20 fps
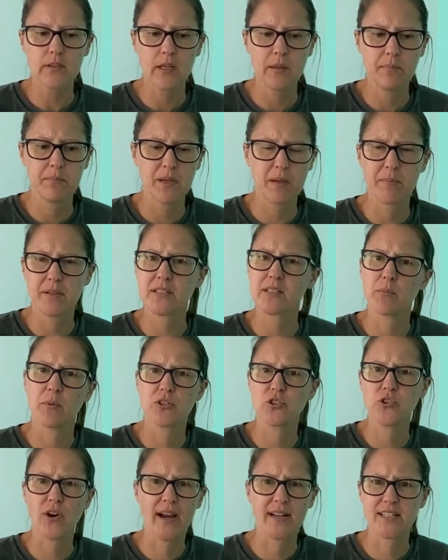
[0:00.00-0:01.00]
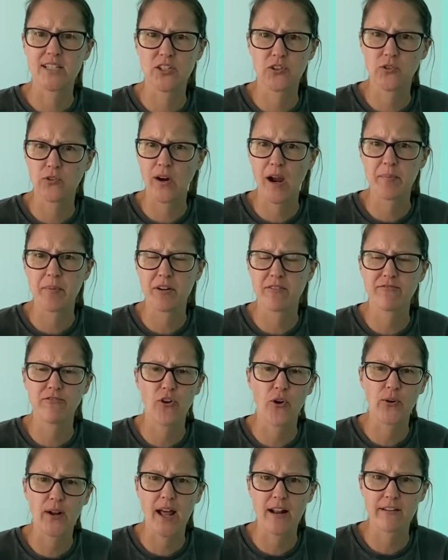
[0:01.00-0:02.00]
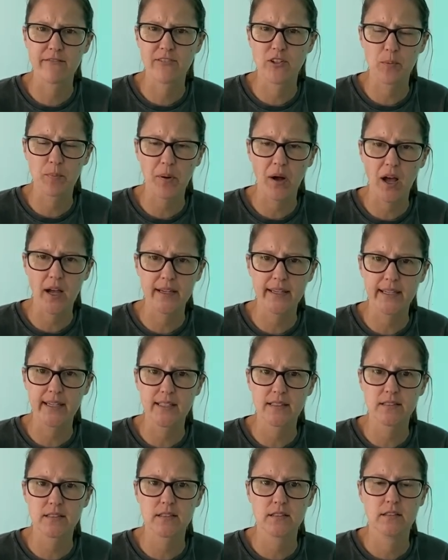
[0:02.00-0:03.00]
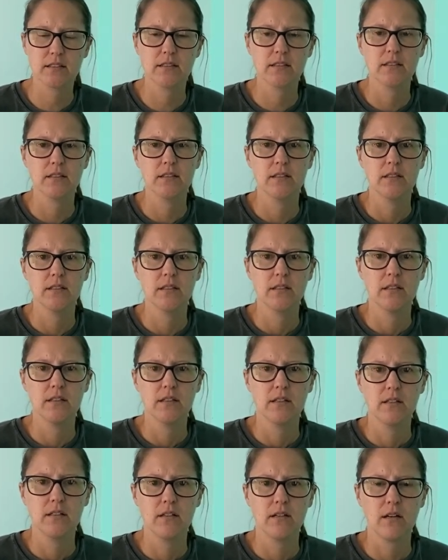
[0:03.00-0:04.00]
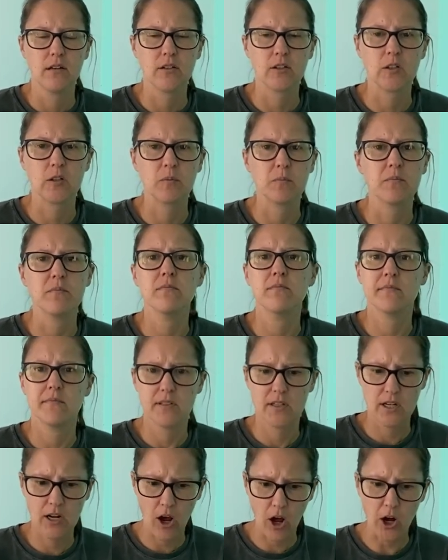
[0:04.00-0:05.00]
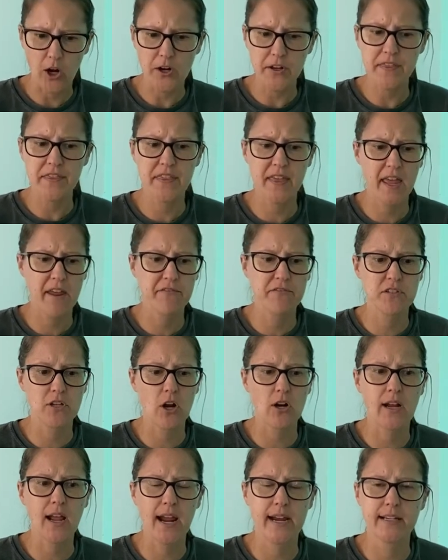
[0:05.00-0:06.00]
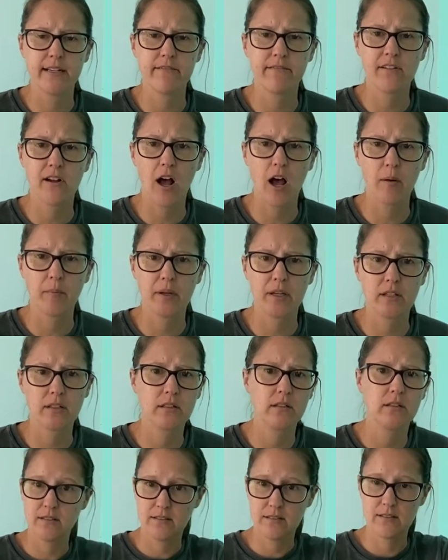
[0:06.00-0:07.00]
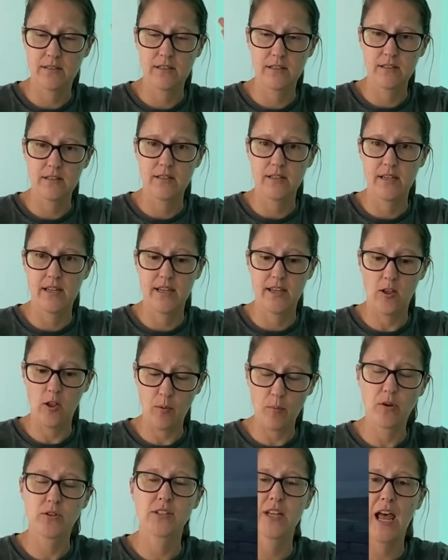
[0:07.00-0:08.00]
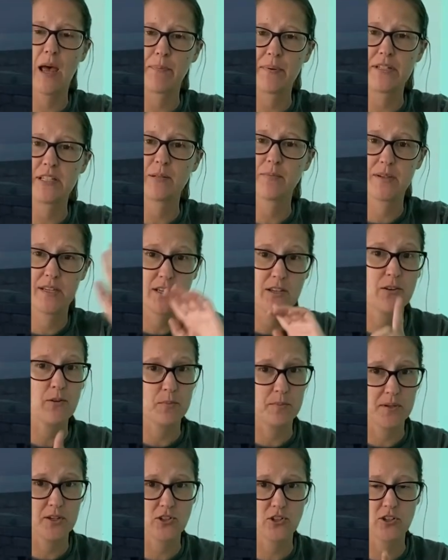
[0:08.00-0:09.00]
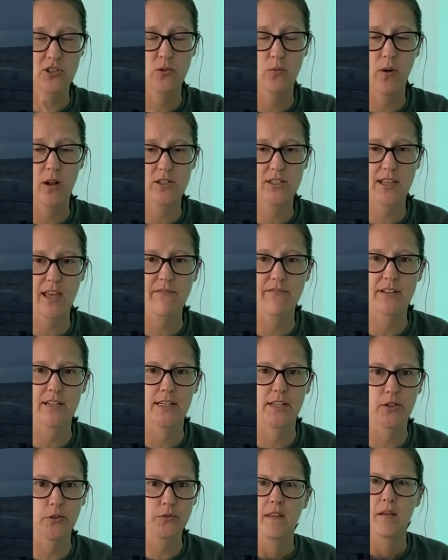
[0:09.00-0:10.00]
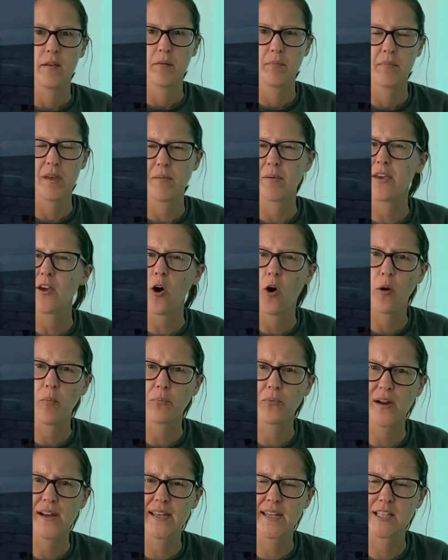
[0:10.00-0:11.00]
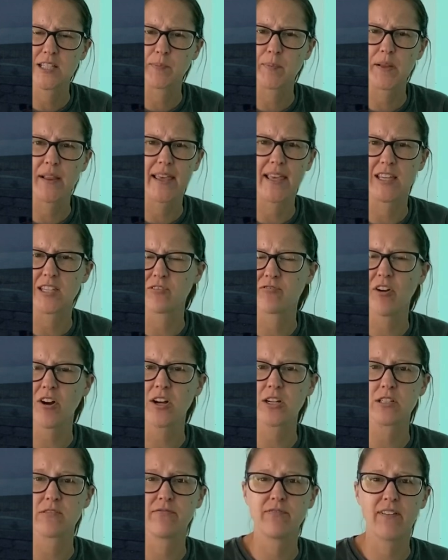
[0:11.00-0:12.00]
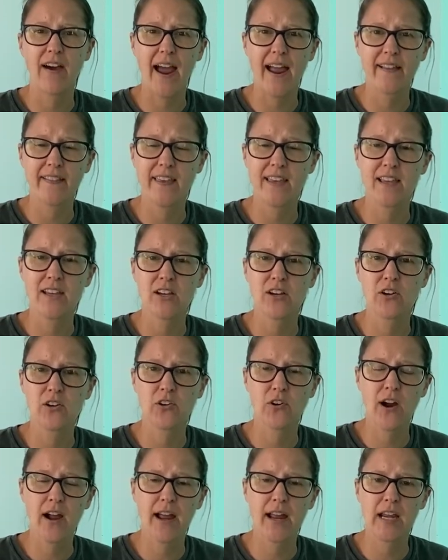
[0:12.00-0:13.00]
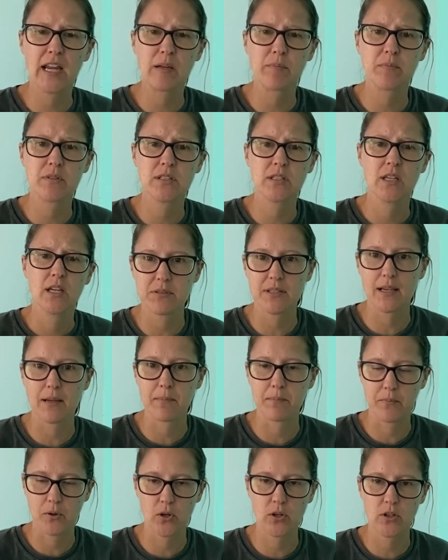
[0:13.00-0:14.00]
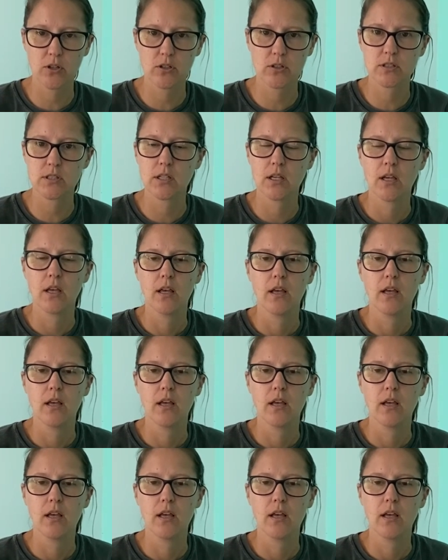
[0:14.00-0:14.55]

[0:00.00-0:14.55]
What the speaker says: Maybe someone trying to grab your phone out of your pocket. Car thefts are kind of common. It almost happened to me. Be sure to watch that video. Maybe home break-ins, but like as far as violent crimes, like murders,